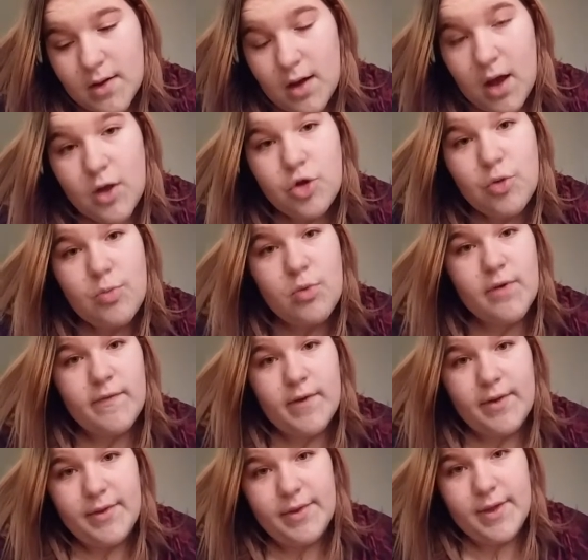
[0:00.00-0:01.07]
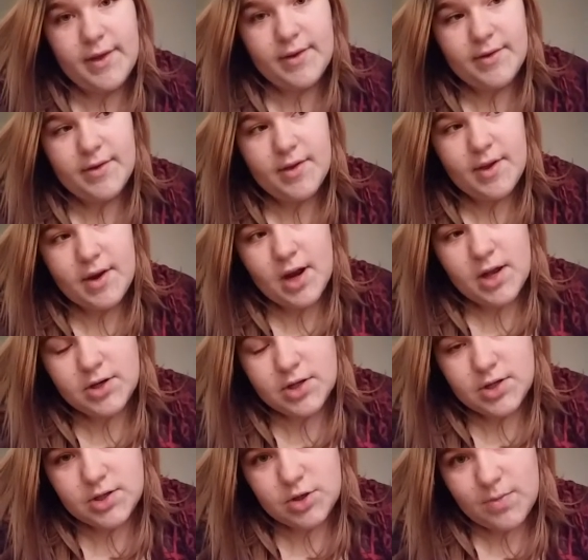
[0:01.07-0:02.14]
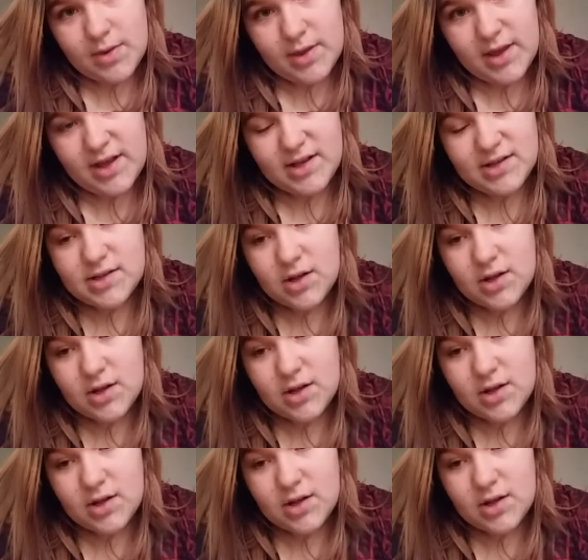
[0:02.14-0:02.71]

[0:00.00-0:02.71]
I'll do more fun things and not just stupid things.